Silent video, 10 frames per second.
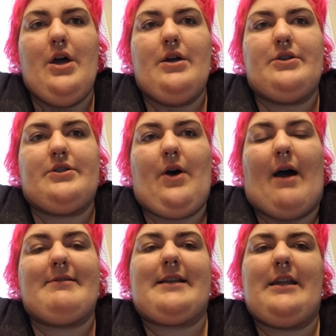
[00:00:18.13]
So
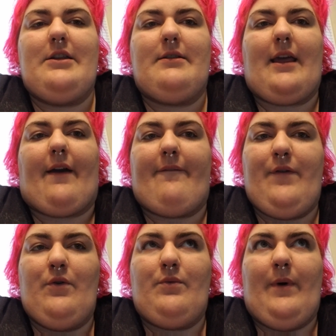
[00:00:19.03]
I was gonna do like a
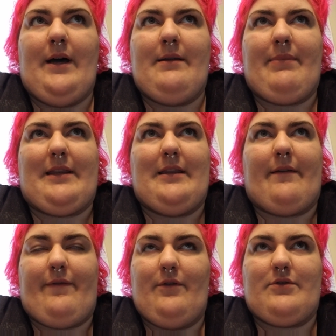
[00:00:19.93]
food one, but then the
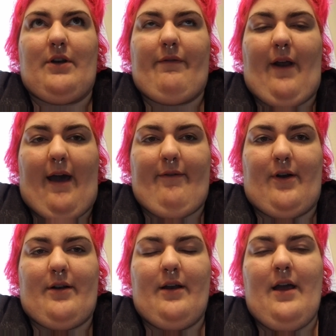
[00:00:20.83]
food took
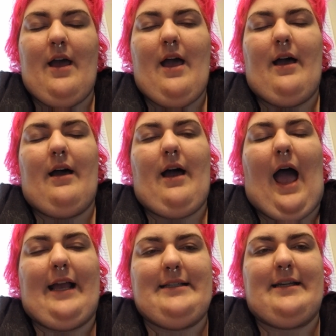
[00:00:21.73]
forever.
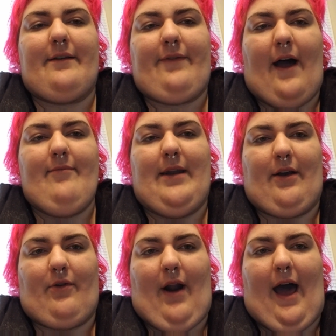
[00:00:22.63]
I did a
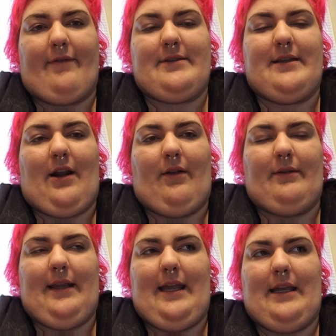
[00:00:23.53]
5-minute craft that I'll
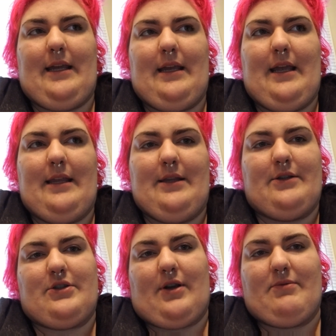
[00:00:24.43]
link in the
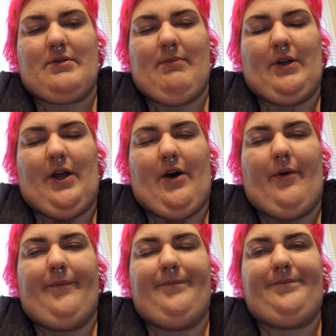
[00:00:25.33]
description below.